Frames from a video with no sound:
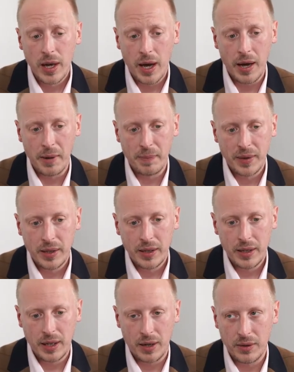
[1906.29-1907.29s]

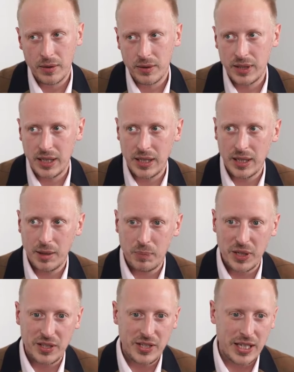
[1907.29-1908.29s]
The
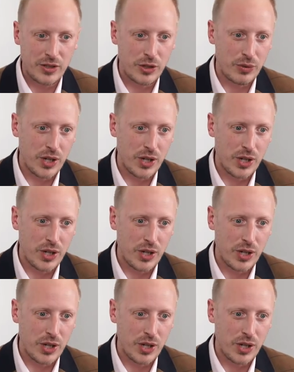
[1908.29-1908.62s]
ability to